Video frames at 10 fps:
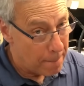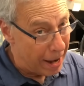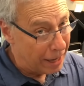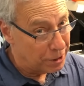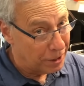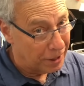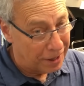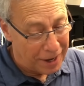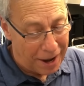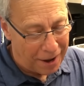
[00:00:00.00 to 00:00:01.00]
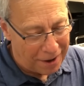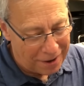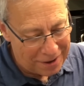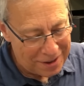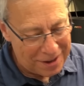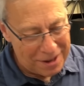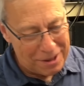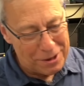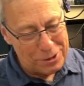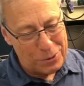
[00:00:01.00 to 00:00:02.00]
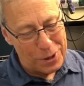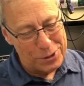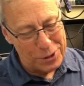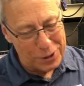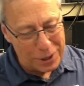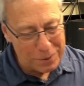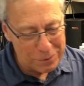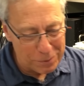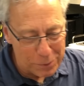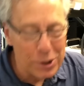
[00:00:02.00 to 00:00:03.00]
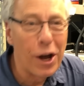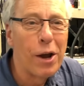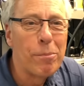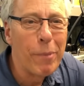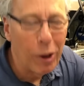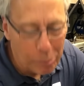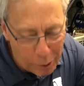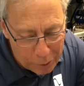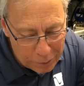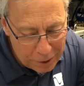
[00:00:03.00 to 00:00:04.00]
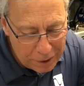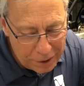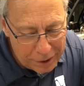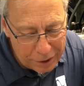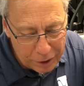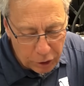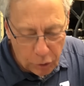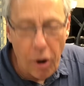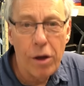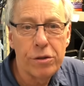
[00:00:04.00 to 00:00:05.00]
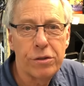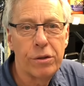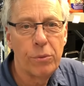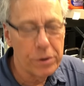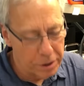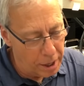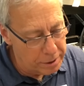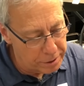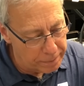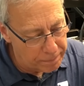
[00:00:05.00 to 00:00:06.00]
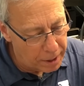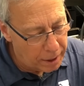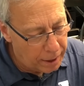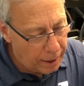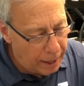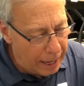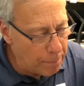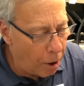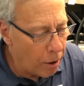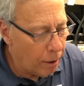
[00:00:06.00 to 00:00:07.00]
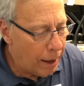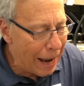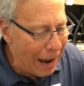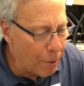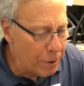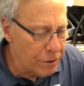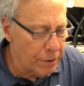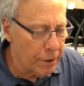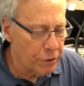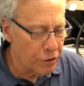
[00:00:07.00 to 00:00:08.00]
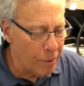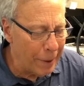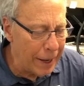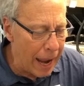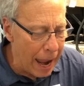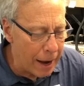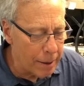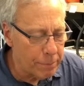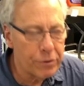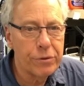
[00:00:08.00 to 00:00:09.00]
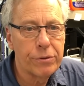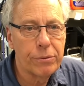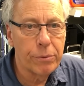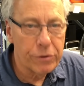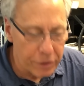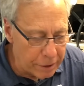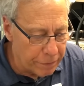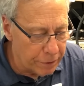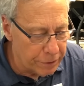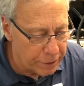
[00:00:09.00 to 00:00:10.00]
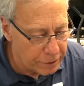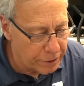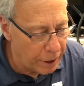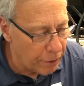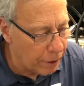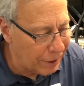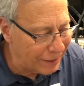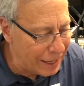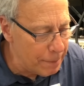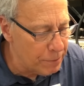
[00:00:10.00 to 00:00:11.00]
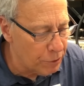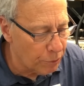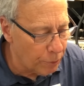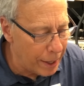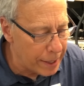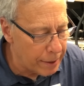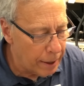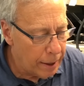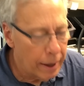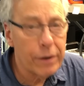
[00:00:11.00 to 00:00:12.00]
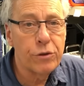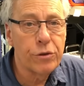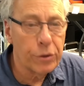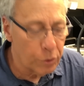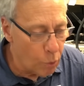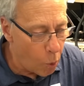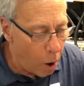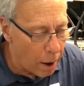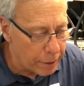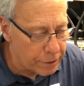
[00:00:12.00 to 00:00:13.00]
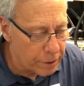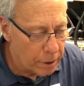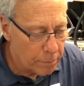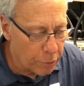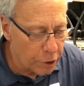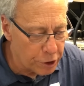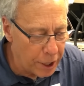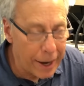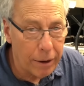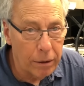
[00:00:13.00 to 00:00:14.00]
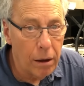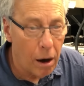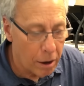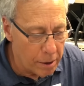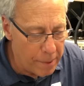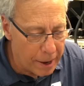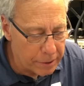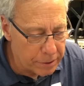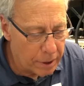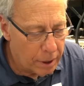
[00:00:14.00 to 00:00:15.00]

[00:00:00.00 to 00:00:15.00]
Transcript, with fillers: Magic, yeah. This question comes from John Melbo in La Crosse, Wisconsin. Hey, Paul, how is it that so many amps, receivers, etc., claim to rate at certain watts per channel, RMS,